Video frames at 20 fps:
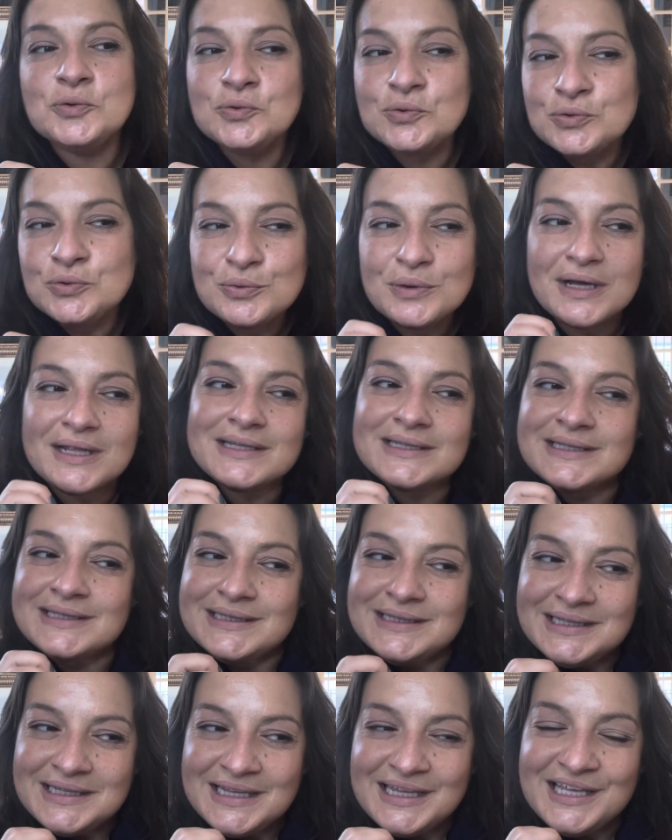a
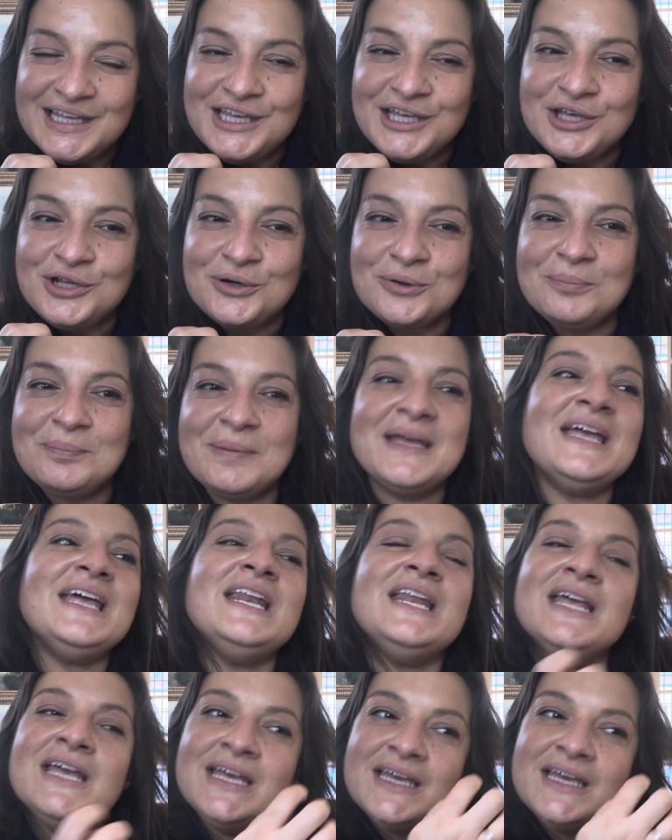little bit